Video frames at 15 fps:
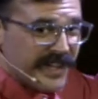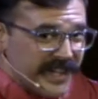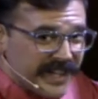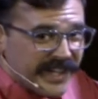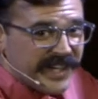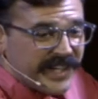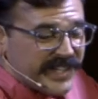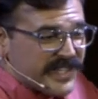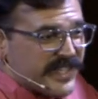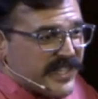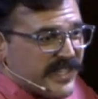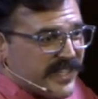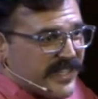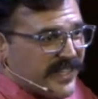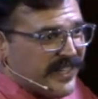
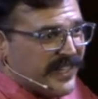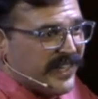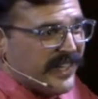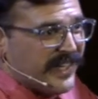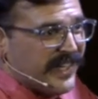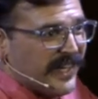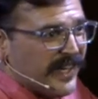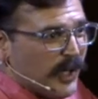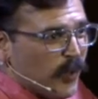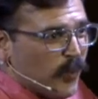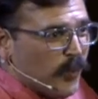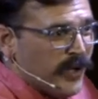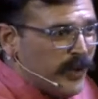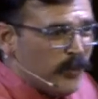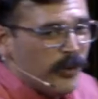this
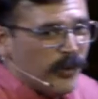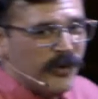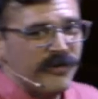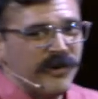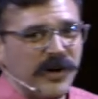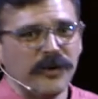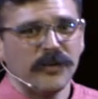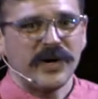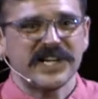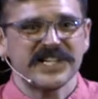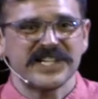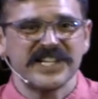when we would have otherwise